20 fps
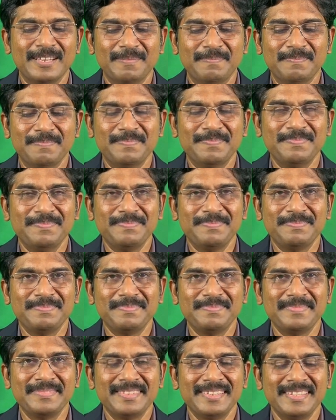him.
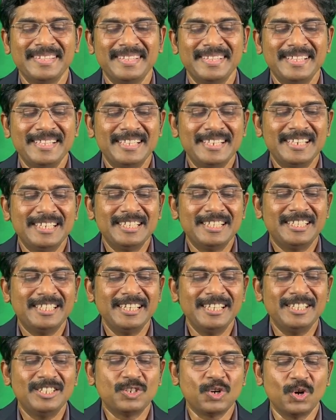
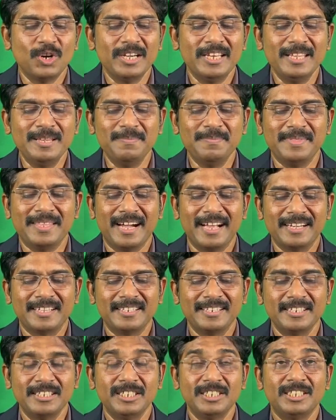She told him
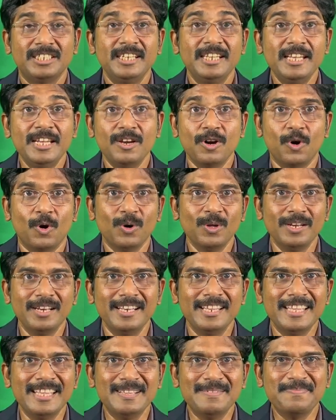that she
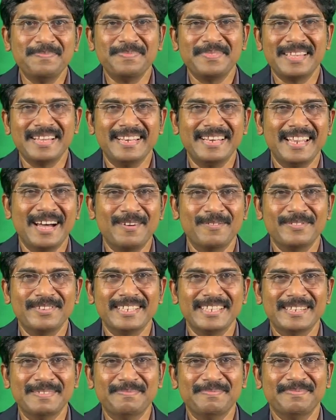only loved
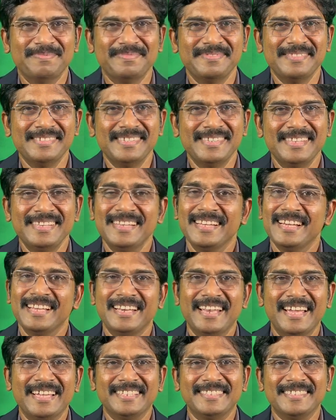him.
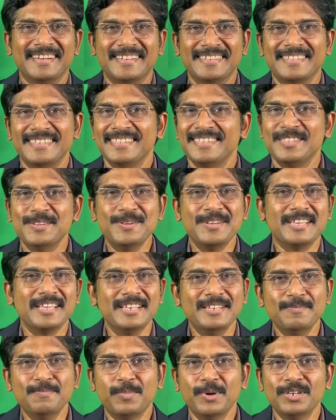Like that, you
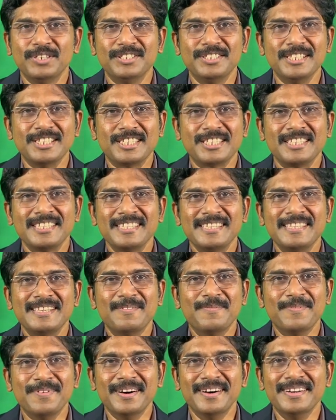can put this
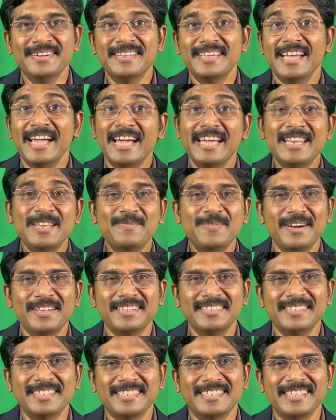word anywhere
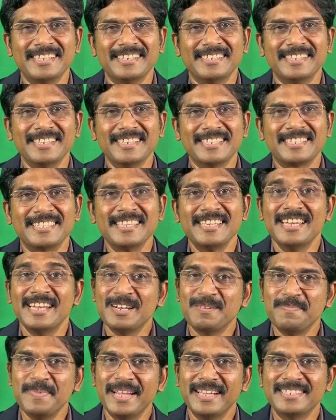in the sentence.
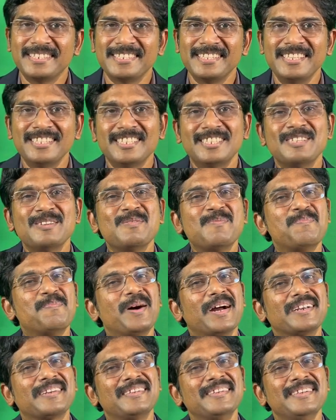It makes sense,
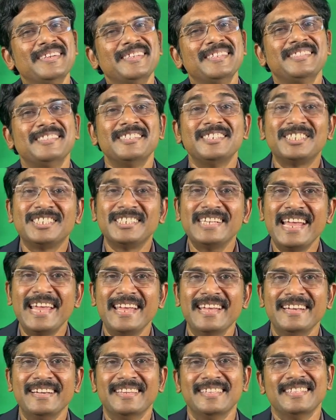but the
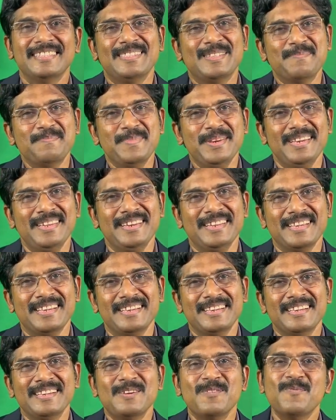shade, the
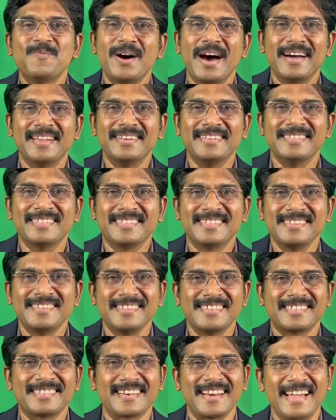meaning varies
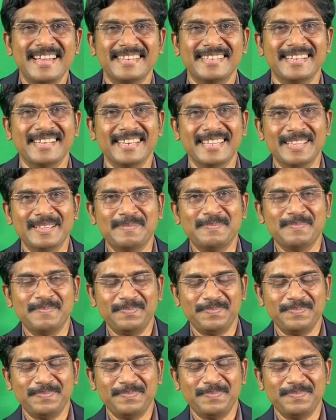slightly.